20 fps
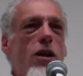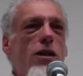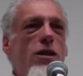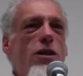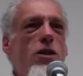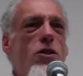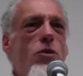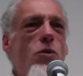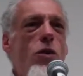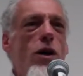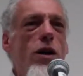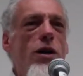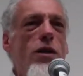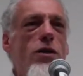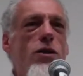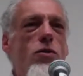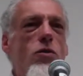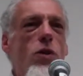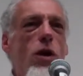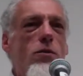This
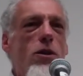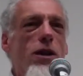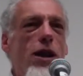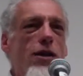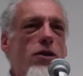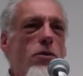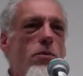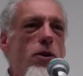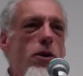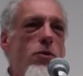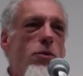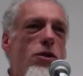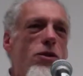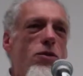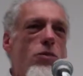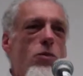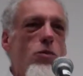was Robert Castleberry was